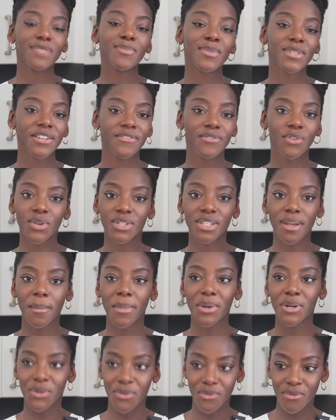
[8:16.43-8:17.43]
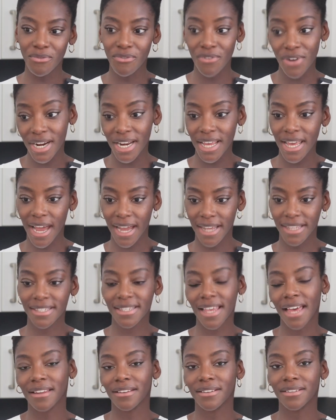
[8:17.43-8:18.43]
Especially if you're someone who really hates
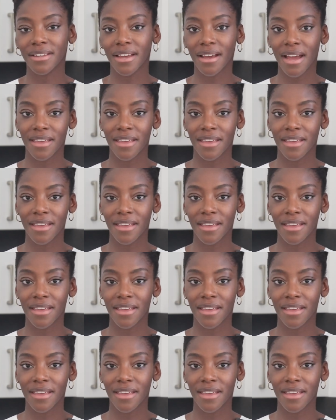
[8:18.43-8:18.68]
salad,